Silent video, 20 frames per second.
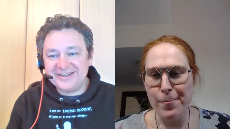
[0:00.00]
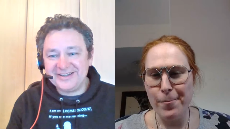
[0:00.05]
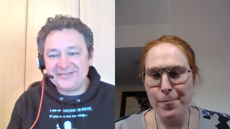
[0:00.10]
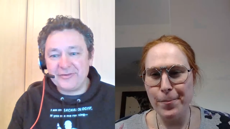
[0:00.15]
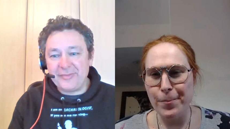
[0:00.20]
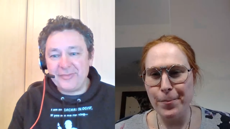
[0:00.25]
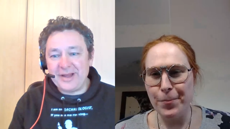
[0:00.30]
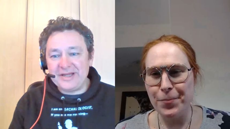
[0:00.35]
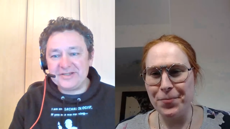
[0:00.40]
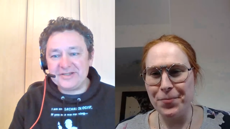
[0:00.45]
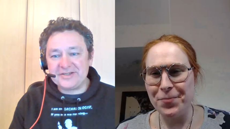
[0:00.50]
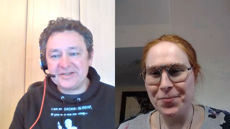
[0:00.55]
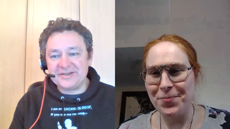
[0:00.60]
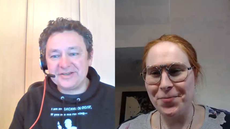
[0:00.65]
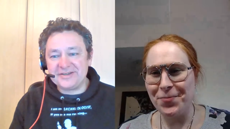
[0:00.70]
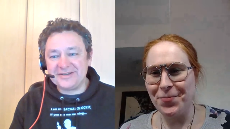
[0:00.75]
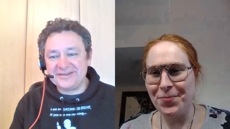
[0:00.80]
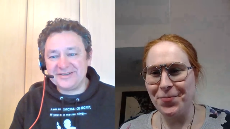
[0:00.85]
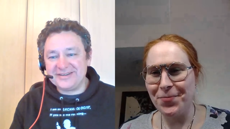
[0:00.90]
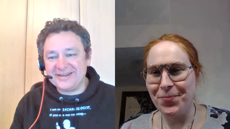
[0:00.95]

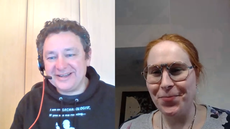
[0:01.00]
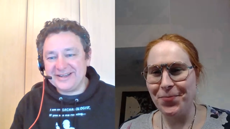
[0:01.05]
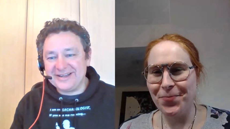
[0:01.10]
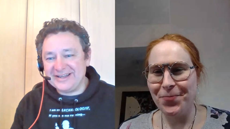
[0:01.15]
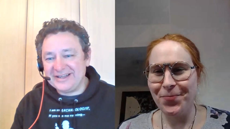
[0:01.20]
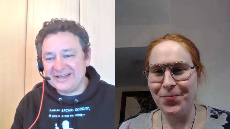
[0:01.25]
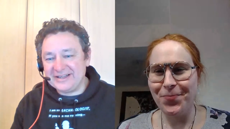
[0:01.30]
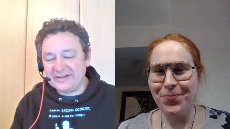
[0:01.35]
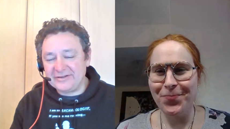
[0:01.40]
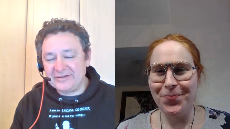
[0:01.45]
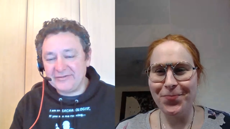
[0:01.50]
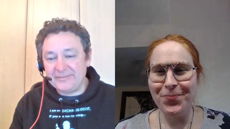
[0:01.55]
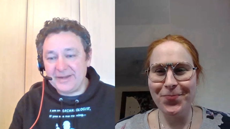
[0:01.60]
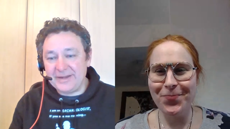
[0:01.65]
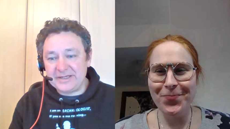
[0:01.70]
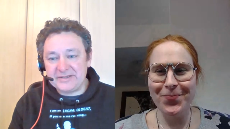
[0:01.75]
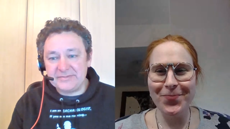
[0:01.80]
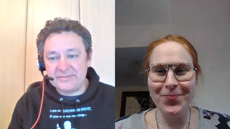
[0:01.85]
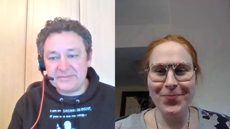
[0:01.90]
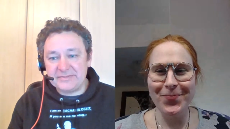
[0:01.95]
Speaker 1: cremation, uh,
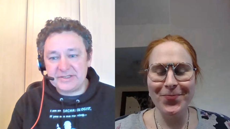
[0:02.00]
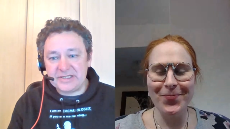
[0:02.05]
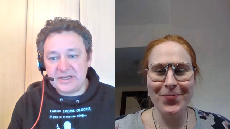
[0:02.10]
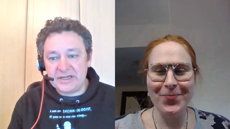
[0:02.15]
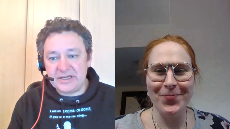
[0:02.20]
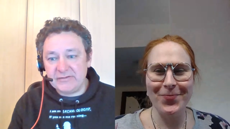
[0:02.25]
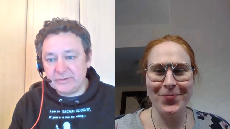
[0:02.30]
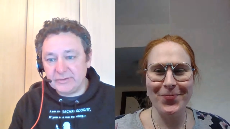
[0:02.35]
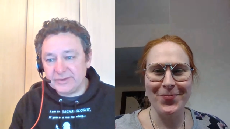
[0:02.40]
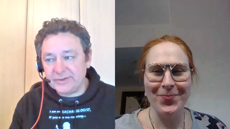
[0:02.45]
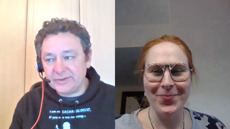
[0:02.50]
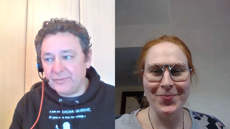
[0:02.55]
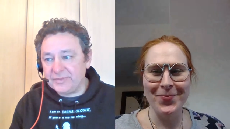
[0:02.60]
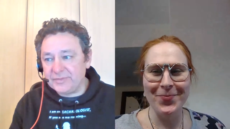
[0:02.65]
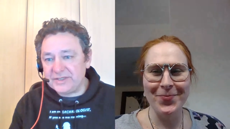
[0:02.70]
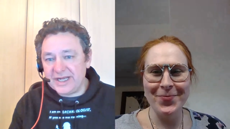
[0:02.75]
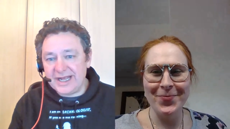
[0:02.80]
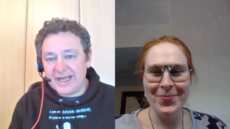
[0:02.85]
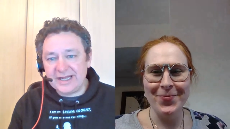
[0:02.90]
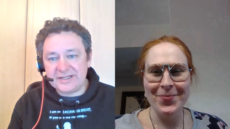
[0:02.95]
cremated material with
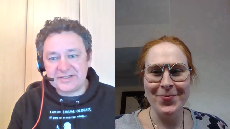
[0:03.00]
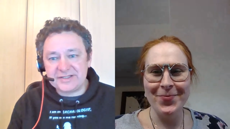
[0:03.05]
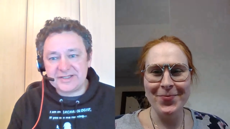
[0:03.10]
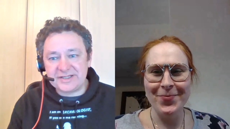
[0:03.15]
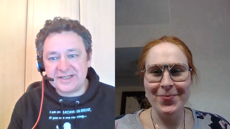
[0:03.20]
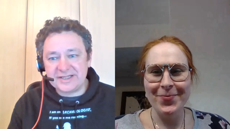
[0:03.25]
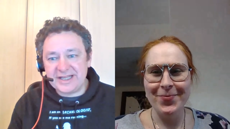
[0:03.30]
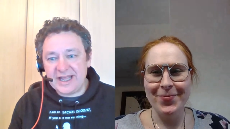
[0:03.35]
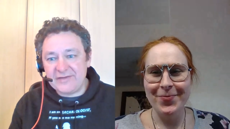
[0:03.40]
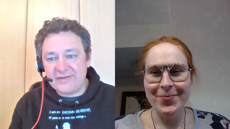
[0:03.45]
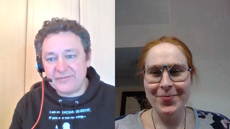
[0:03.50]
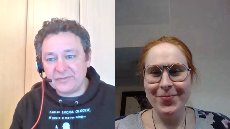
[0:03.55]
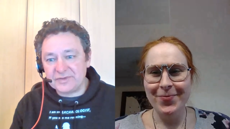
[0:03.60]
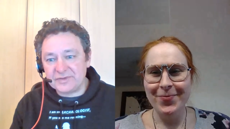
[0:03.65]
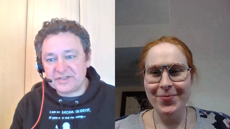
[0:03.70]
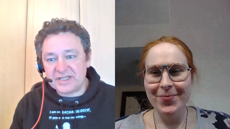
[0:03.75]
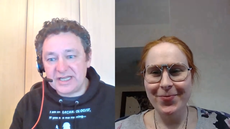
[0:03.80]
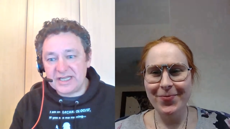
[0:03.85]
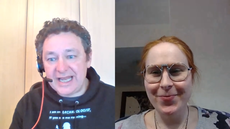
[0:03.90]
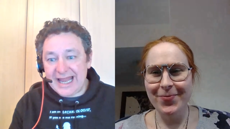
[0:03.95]
objects, a
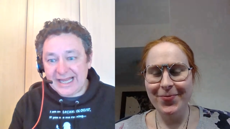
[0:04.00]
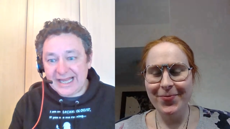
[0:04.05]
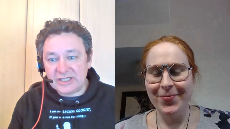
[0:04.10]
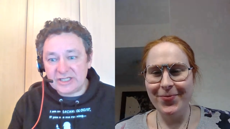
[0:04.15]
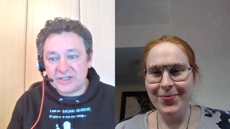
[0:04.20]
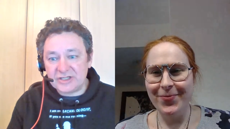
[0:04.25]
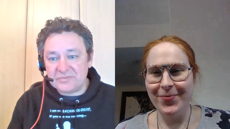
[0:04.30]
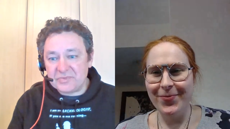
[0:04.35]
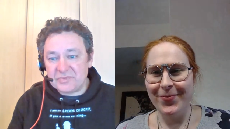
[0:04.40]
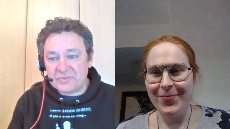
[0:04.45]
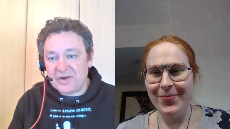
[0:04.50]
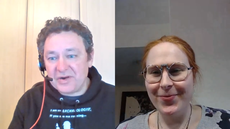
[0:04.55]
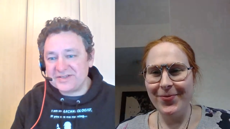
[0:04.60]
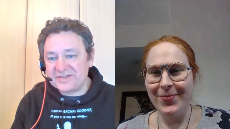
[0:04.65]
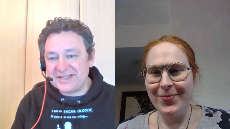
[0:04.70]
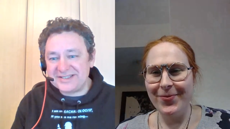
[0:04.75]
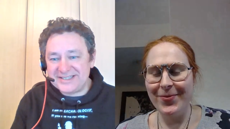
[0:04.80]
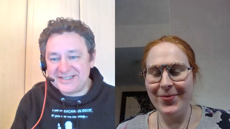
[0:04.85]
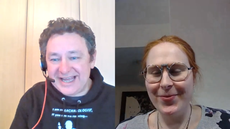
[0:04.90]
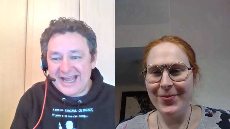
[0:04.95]
careful selection
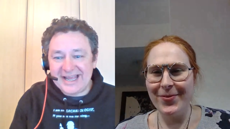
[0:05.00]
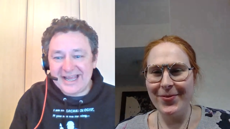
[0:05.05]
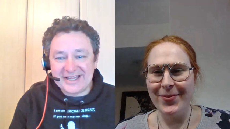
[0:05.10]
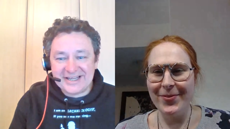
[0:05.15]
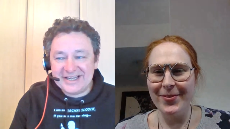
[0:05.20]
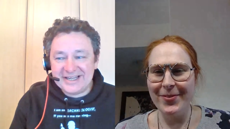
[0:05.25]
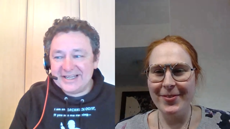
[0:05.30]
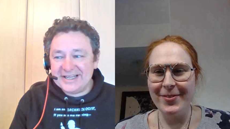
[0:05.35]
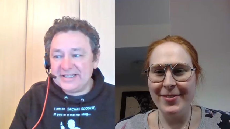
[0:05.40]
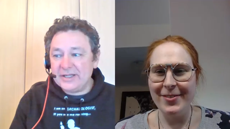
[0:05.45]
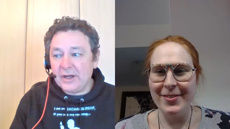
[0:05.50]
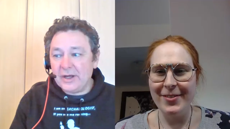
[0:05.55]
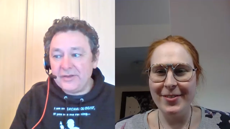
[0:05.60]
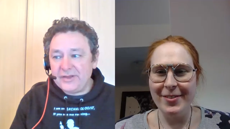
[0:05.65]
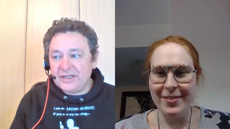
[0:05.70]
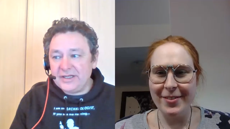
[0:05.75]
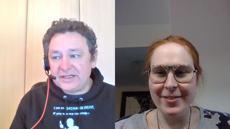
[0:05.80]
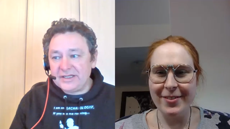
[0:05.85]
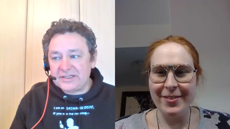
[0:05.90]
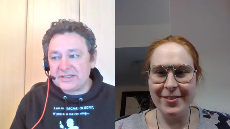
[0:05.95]
process. Yeah, no, I
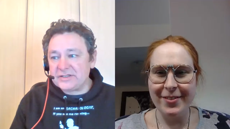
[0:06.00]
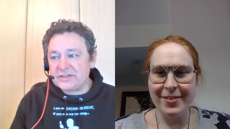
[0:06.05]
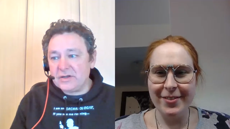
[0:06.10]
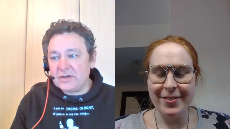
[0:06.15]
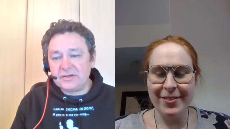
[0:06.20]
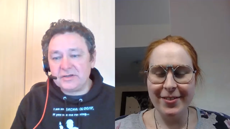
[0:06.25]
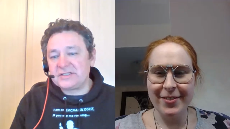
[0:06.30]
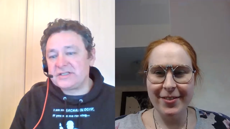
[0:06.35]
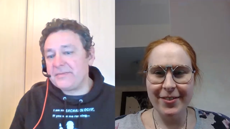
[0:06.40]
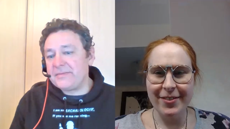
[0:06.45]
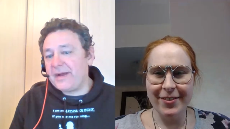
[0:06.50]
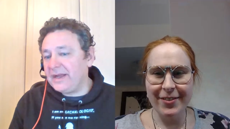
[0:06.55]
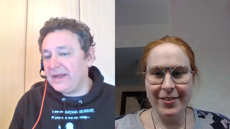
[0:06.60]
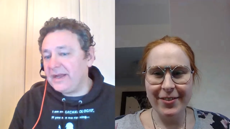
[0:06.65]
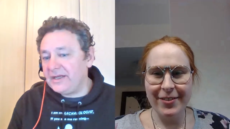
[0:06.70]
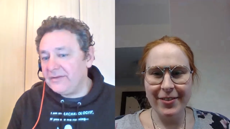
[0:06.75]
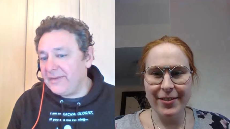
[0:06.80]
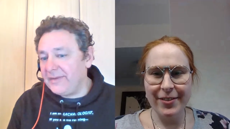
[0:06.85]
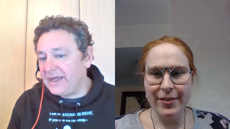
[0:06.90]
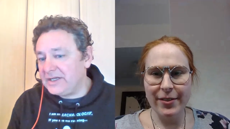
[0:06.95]
think this is not just about
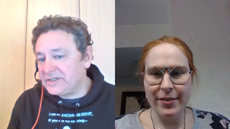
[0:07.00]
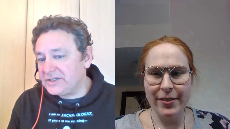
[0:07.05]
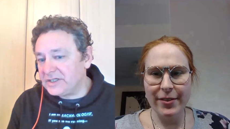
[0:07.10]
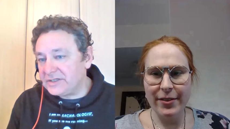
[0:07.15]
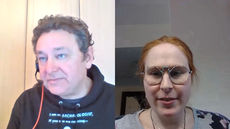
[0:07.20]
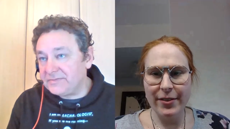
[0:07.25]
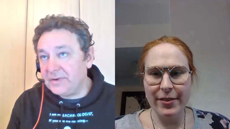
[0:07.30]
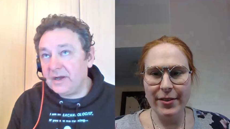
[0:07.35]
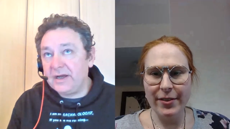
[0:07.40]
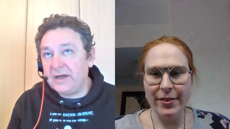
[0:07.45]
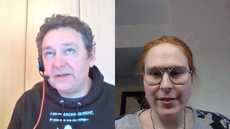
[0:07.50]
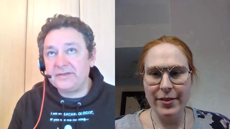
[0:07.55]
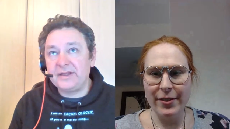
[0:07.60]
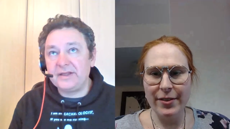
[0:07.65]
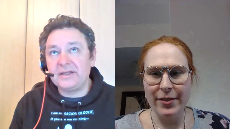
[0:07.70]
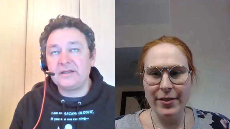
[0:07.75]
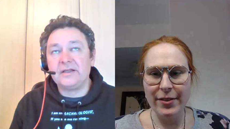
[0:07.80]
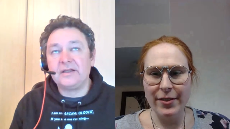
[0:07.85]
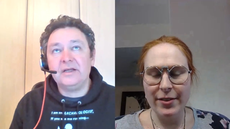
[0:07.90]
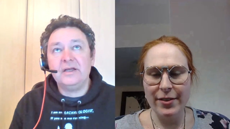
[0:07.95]
inhumations, but I
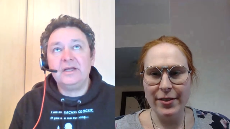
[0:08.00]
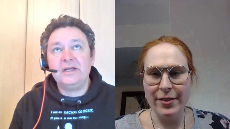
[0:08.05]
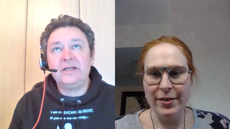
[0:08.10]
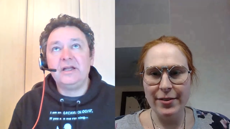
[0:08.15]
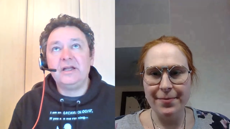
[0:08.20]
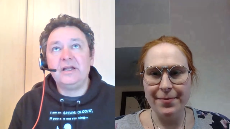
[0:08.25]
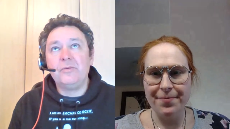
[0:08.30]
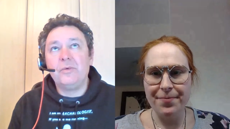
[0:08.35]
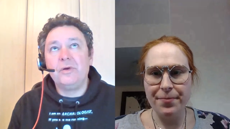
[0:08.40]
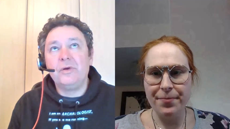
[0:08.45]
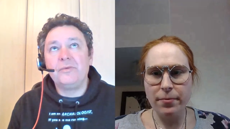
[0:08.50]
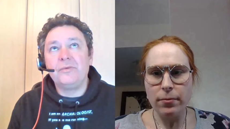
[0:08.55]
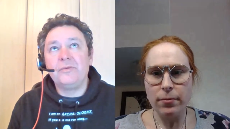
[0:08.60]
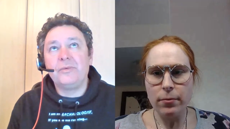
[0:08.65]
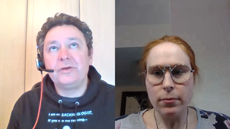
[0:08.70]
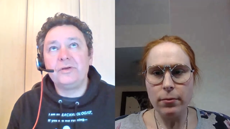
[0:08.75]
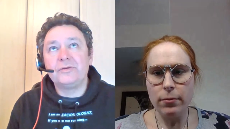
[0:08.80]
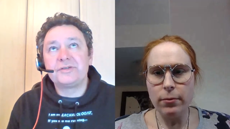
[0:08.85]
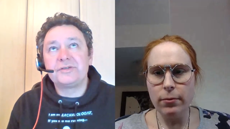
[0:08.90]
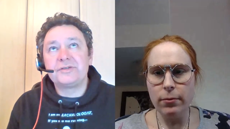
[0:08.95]
think you know what
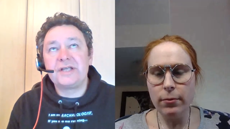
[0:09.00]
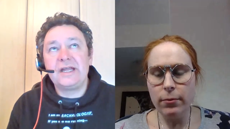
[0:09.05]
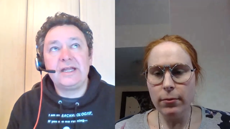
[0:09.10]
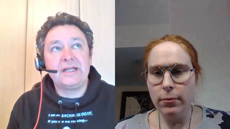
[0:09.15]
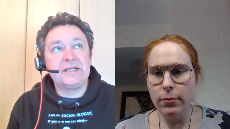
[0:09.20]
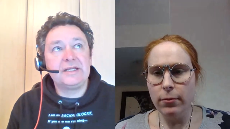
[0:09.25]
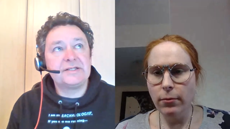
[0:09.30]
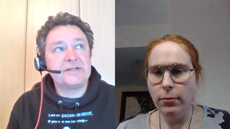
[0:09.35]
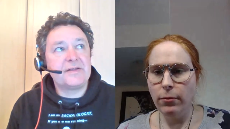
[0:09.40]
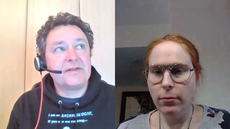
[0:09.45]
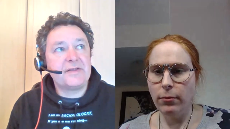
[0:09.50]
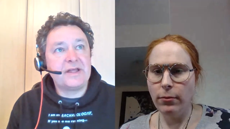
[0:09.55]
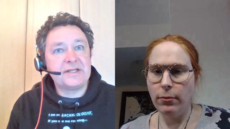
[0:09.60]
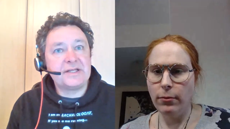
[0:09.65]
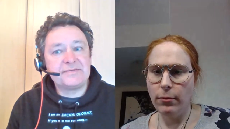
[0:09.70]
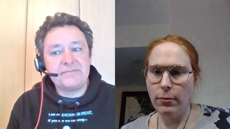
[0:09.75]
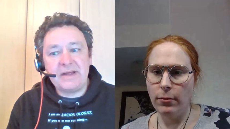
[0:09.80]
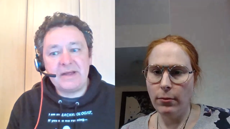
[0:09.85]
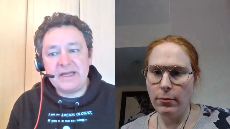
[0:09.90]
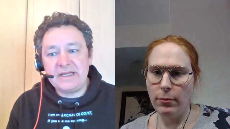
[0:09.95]
what you're saying is that
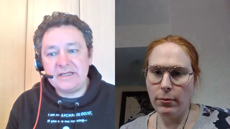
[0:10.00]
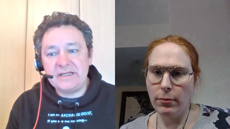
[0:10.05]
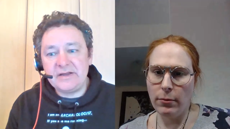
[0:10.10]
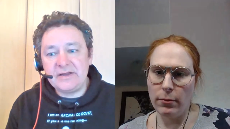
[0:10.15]
there's many